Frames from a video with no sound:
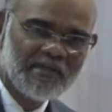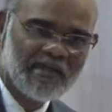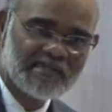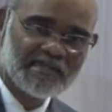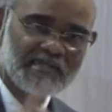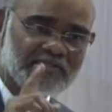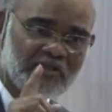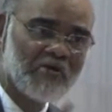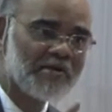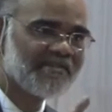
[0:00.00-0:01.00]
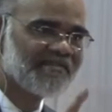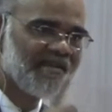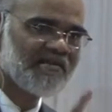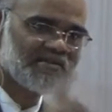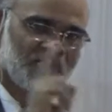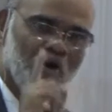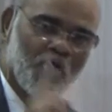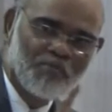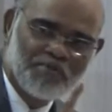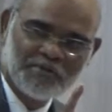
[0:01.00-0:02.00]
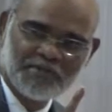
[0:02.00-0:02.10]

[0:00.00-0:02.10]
I said, as long as there is hope,